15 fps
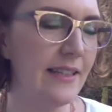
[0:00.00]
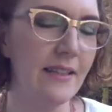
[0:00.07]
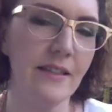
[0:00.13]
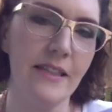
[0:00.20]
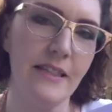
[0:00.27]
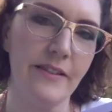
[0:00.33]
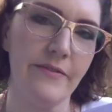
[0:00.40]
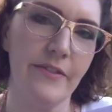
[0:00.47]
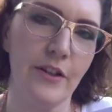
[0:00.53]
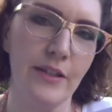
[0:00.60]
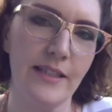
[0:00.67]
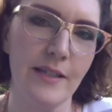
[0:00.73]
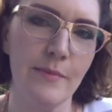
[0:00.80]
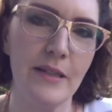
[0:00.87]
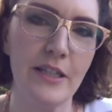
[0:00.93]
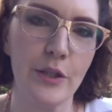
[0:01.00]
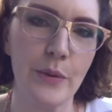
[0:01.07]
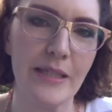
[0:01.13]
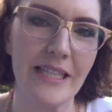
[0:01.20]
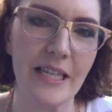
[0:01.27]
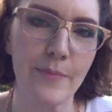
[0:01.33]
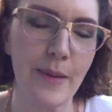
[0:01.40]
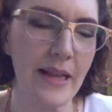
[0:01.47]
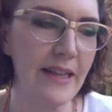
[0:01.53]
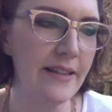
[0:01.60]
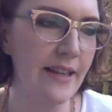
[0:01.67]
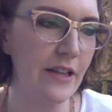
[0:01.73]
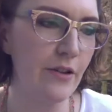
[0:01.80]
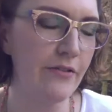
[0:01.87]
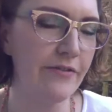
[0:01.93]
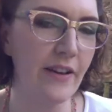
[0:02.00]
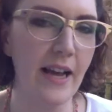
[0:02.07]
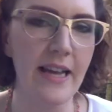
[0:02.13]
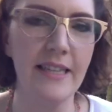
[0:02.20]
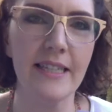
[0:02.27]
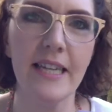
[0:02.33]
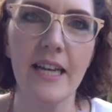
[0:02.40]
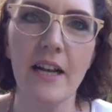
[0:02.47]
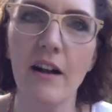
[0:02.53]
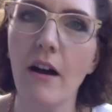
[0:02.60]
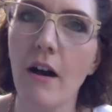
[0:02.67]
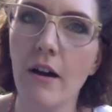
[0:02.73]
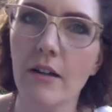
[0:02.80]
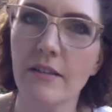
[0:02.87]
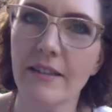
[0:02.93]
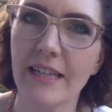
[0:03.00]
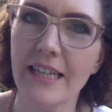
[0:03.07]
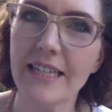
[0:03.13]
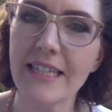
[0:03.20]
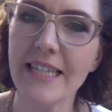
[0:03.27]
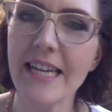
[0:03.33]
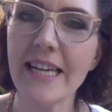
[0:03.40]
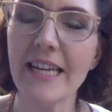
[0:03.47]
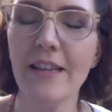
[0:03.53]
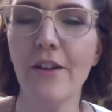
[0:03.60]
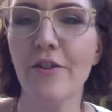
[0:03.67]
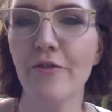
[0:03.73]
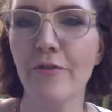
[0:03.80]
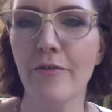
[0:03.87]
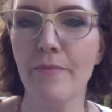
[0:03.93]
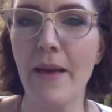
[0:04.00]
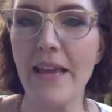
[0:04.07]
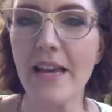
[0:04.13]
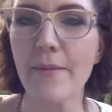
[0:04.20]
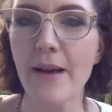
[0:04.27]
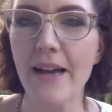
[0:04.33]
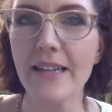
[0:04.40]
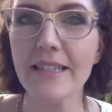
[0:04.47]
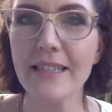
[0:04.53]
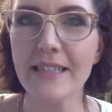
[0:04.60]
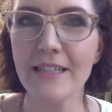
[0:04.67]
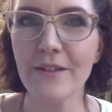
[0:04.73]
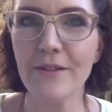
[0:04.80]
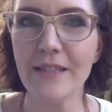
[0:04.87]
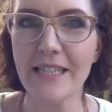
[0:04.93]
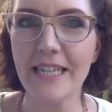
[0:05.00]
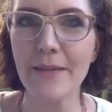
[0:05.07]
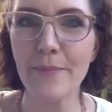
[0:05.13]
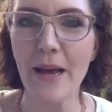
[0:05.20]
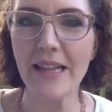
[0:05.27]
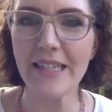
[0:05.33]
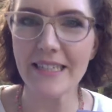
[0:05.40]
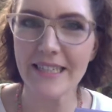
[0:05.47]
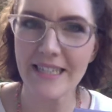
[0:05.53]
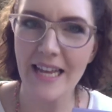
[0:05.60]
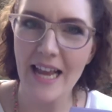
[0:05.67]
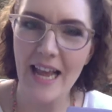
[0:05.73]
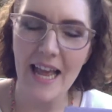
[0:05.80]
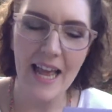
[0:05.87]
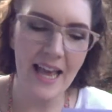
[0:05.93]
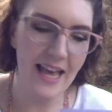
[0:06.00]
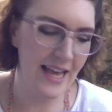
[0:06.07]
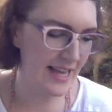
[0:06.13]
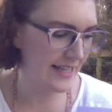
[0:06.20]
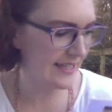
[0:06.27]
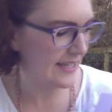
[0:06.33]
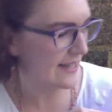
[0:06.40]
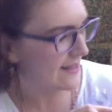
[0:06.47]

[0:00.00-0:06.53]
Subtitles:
it's very similar to a Z palette that you'll find on the internet. A lot of makeup artists use Z palettes, and